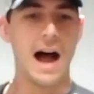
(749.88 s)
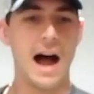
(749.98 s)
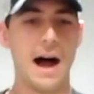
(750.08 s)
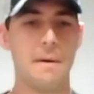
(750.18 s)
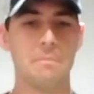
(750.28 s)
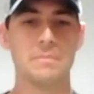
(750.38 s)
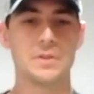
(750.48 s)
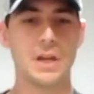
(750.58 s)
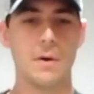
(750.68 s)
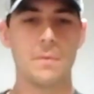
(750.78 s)

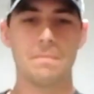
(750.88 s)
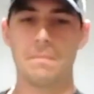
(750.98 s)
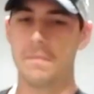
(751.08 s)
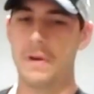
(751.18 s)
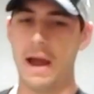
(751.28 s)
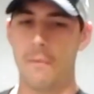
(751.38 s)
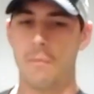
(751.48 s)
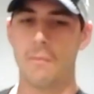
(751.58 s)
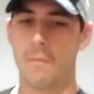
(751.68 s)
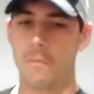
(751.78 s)
So yeah,
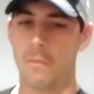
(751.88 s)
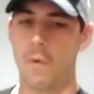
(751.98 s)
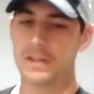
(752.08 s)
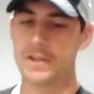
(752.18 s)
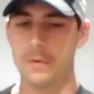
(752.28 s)
once